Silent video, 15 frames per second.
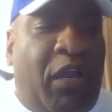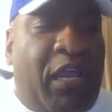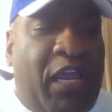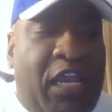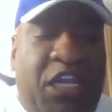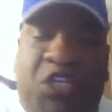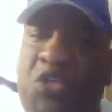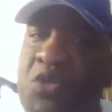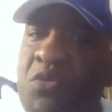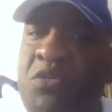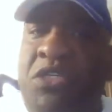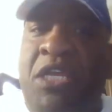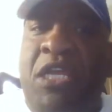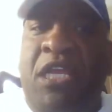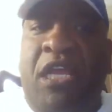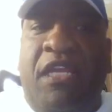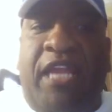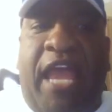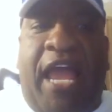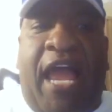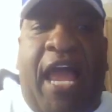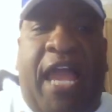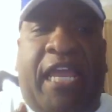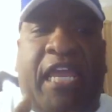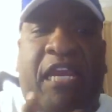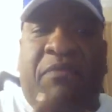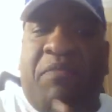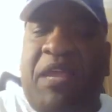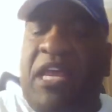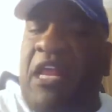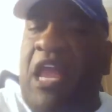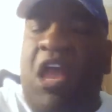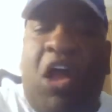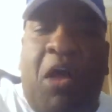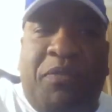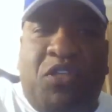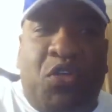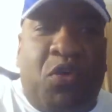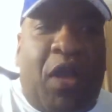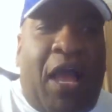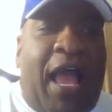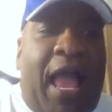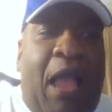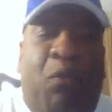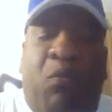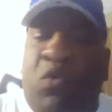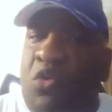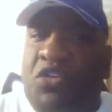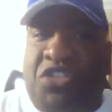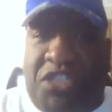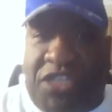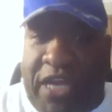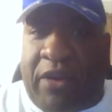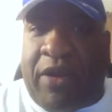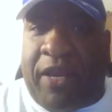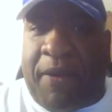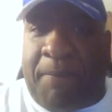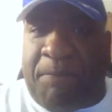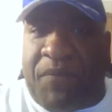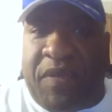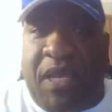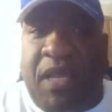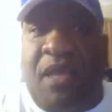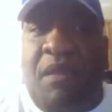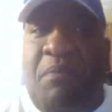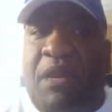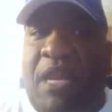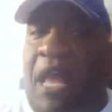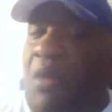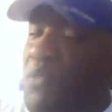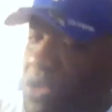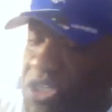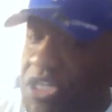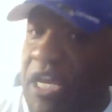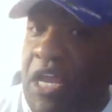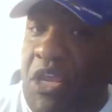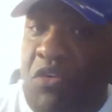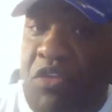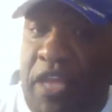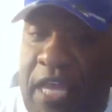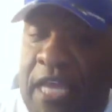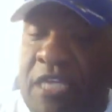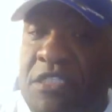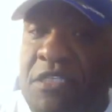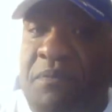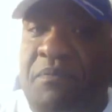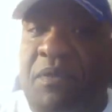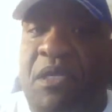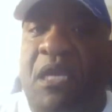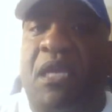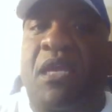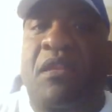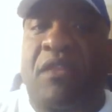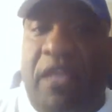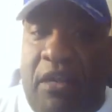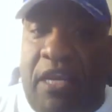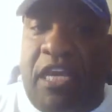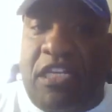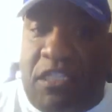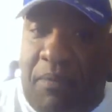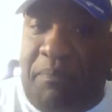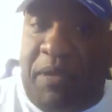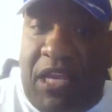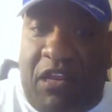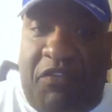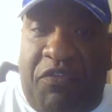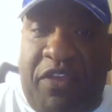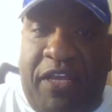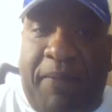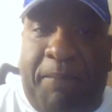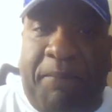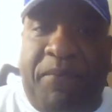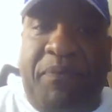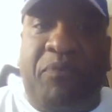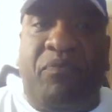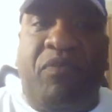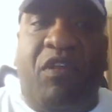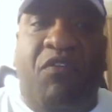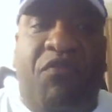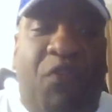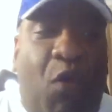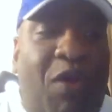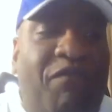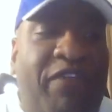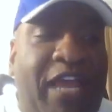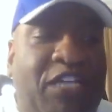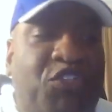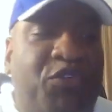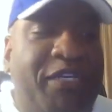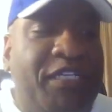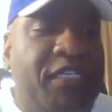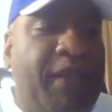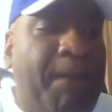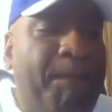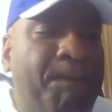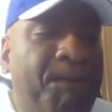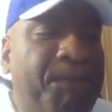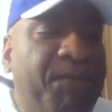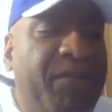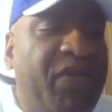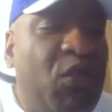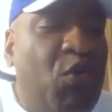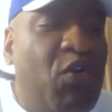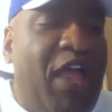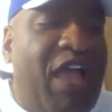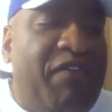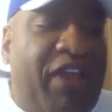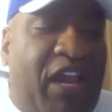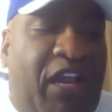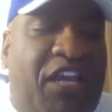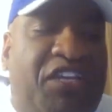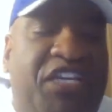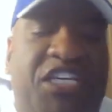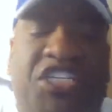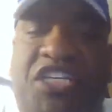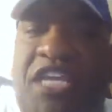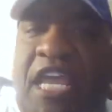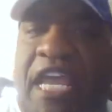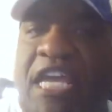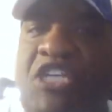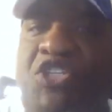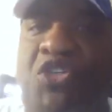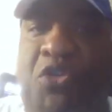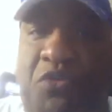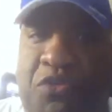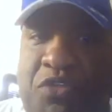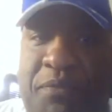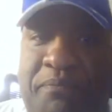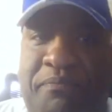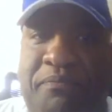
issues that I can be a help to, I will share it. But I will tell you this: there is a benefit for veterans who have air conditioning issues,